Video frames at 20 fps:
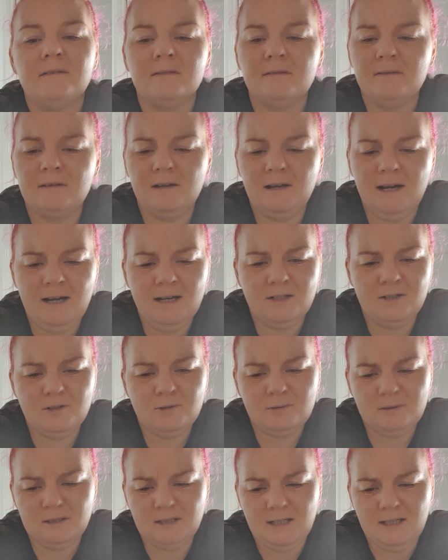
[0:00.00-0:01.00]
that
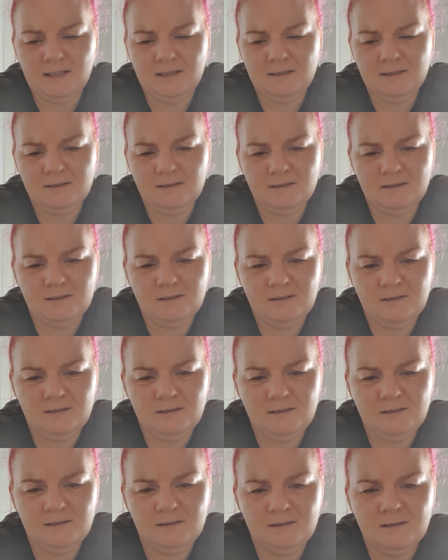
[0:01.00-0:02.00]
actually
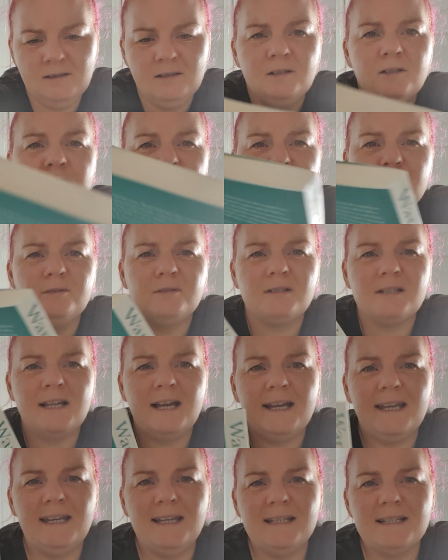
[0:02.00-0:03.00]
looks
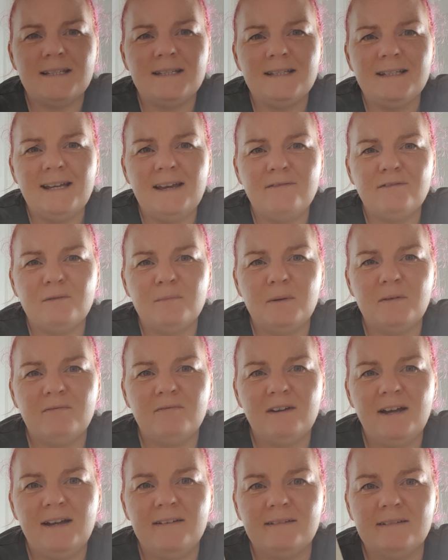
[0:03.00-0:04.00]
like it's never been
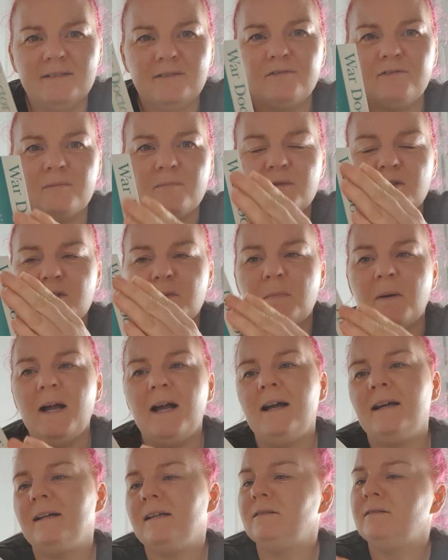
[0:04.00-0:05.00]
read from the
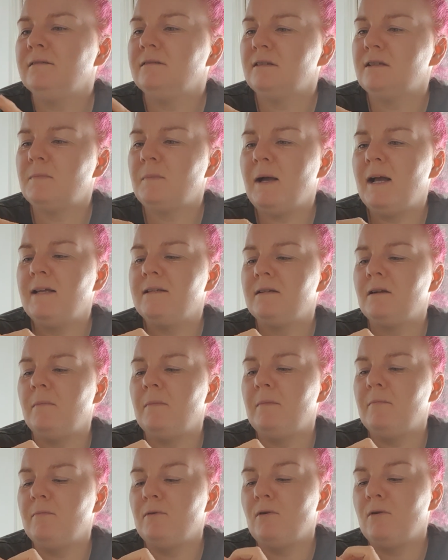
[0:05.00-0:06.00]
spine. The spine's not
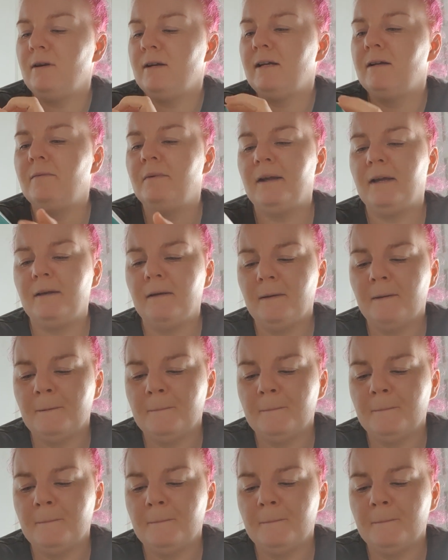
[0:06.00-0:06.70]
been broken anyway.